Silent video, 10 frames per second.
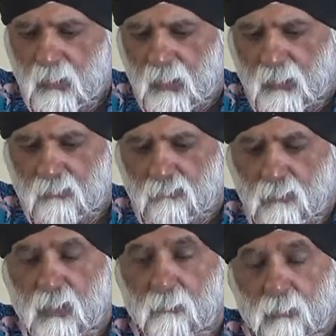and it's
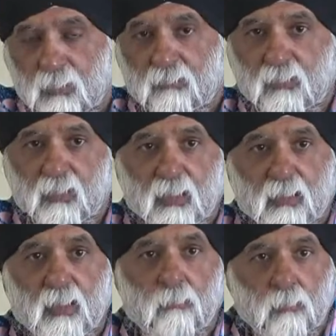really pleasing
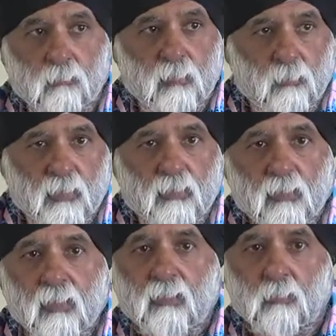that they will be
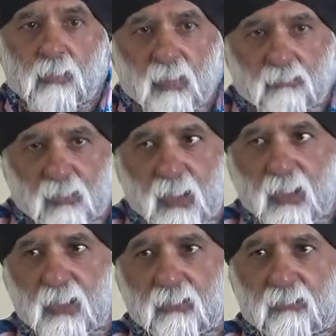with us
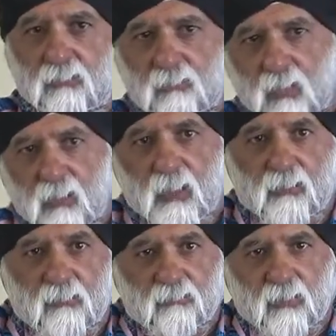again at this
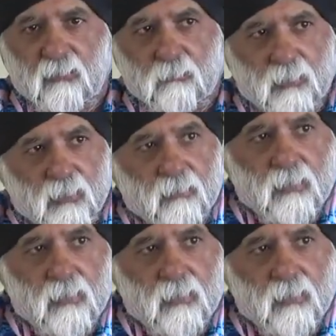ceremony.